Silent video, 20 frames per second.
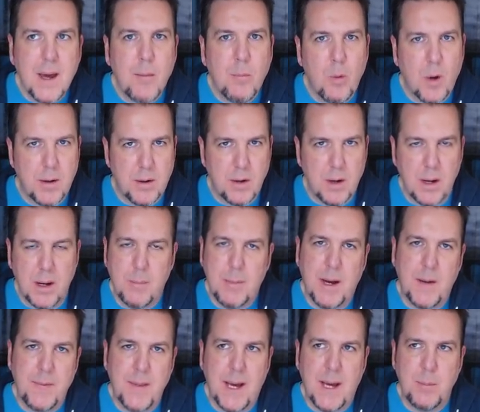I'm wondering
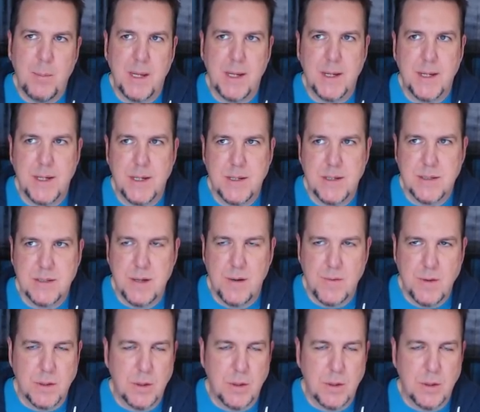about that because of the